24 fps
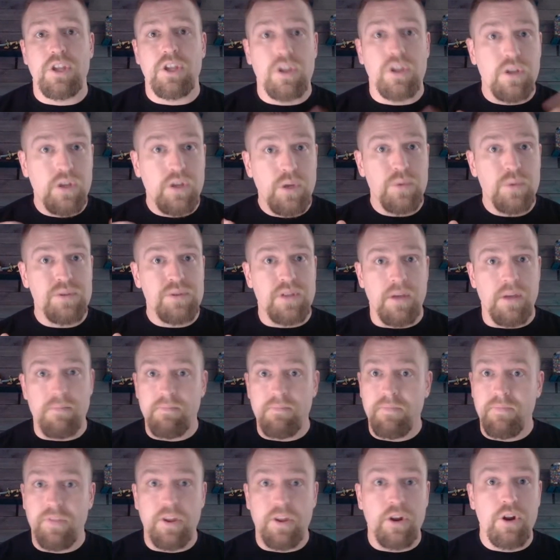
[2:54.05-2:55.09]
Use them.
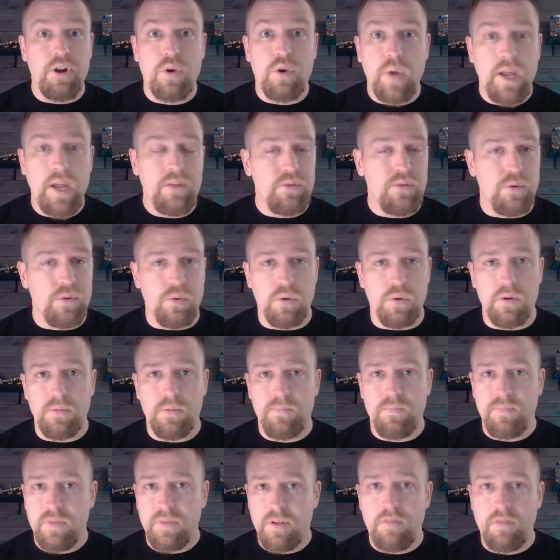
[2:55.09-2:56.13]
They're a great tool.
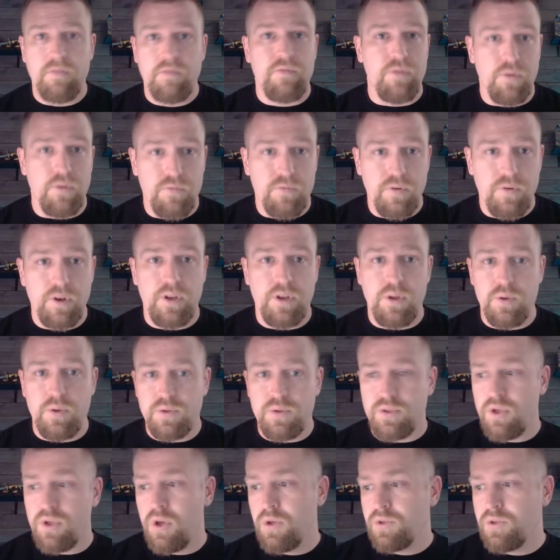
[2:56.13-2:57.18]
Feel free to use
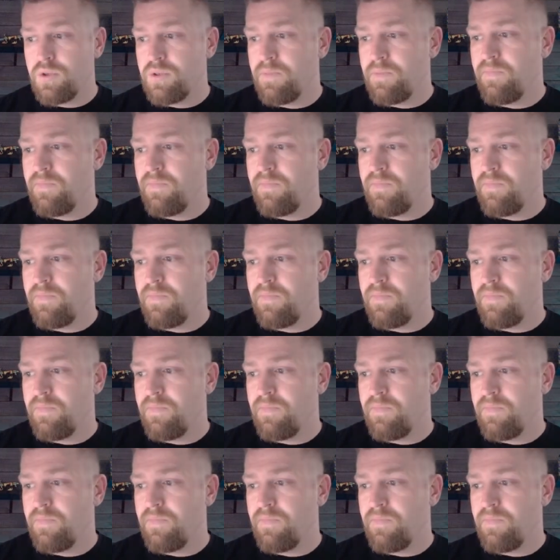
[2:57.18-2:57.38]
those.